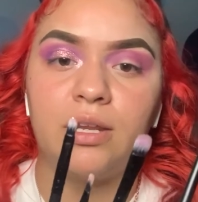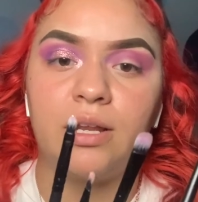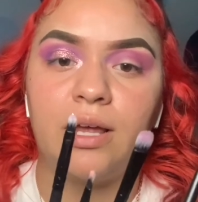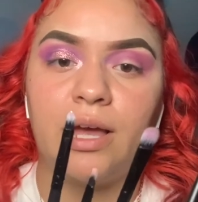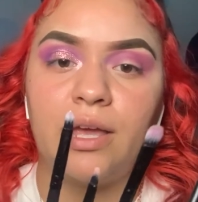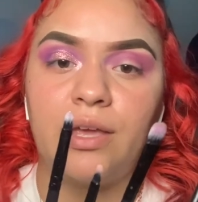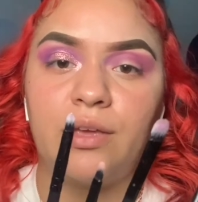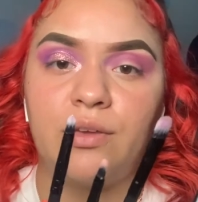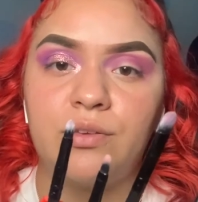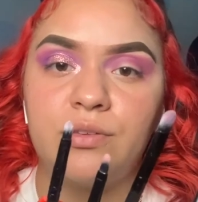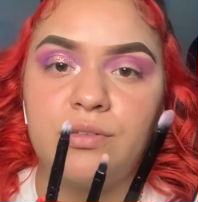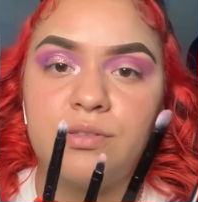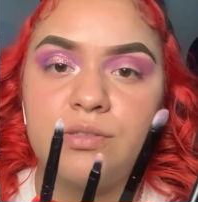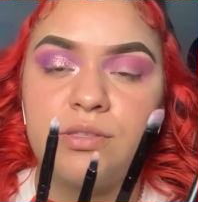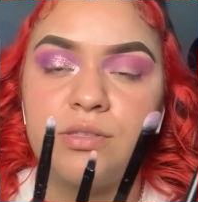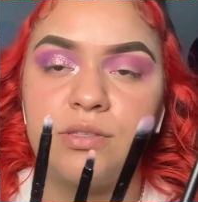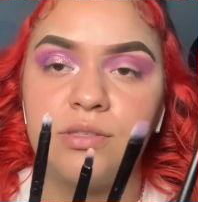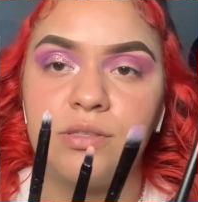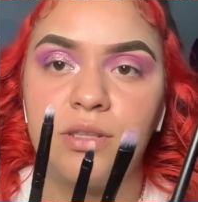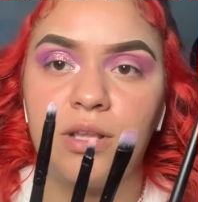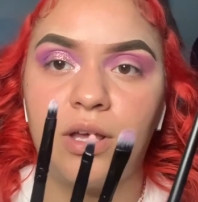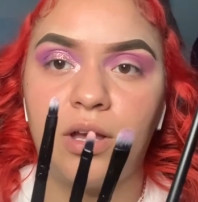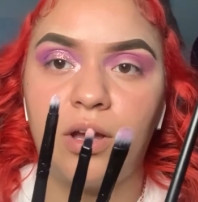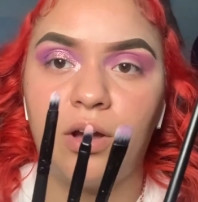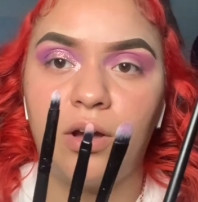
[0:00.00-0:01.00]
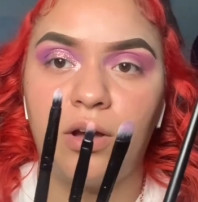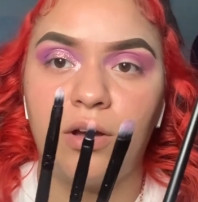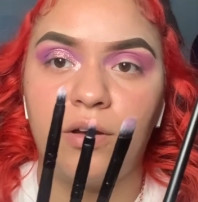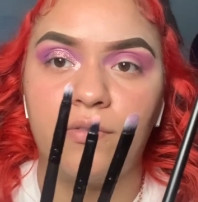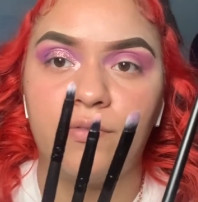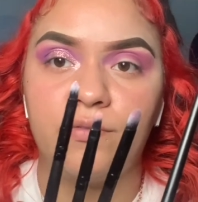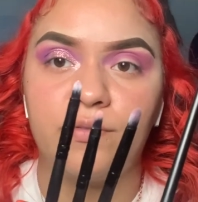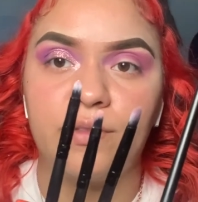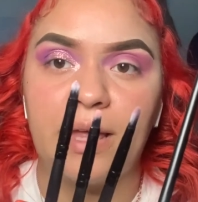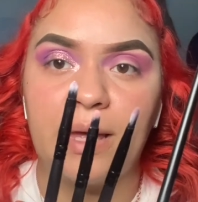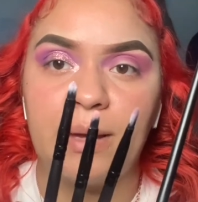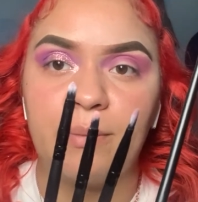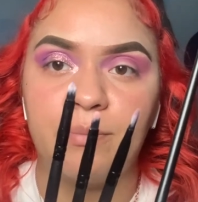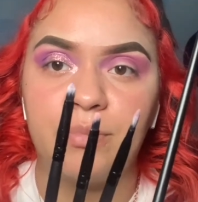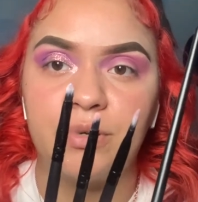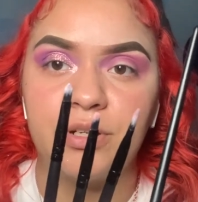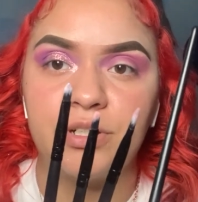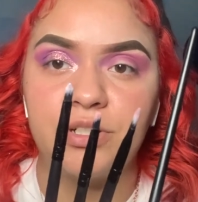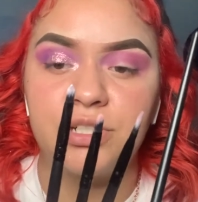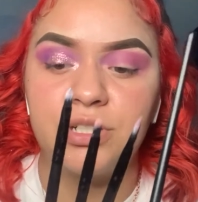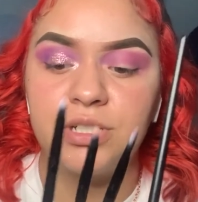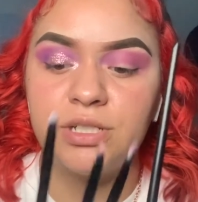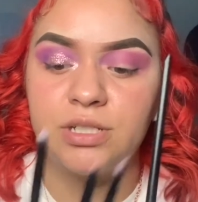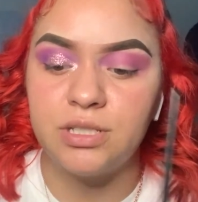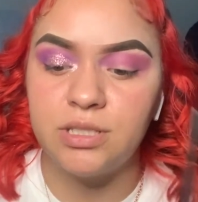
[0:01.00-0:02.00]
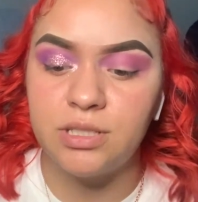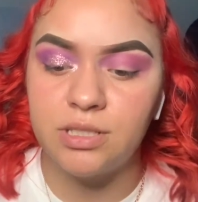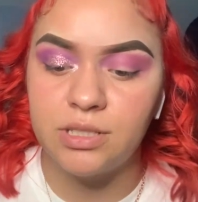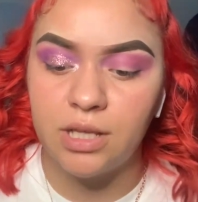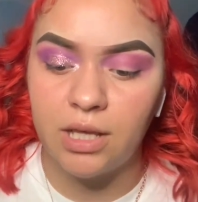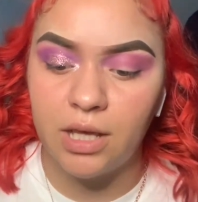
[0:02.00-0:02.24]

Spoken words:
I use all flat brushes.